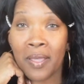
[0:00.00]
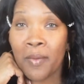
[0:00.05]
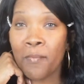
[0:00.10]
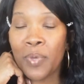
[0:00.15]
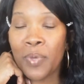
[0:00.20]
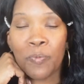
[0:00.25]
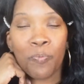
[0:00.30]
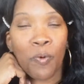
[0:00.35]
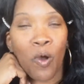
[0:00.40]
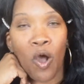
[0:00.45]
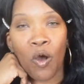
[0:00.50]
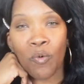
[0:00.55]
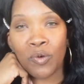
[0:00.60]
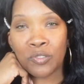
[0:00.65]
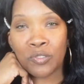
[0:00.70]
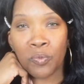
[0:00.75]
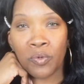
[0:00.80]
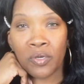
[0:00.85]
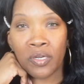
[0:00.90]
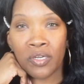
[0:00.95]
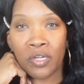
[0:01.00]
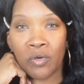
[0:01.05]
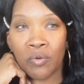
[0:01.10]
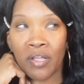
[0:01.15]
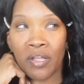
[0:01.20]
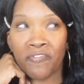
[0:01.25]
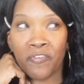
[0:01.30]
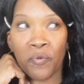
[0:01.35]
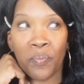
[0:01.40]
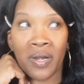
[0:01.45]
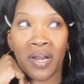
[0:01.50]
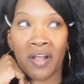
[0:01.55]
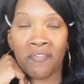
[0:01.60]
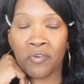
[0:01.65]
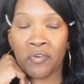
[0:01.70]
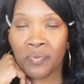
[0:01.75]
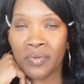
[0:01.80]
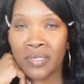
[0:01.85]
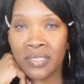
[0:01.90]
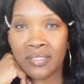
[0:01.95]
people always want to know and for whatever
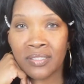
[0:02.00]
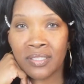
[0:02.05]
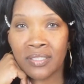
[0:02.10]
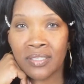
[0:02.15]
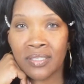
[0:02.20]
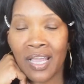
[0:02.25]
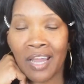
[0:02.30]
reason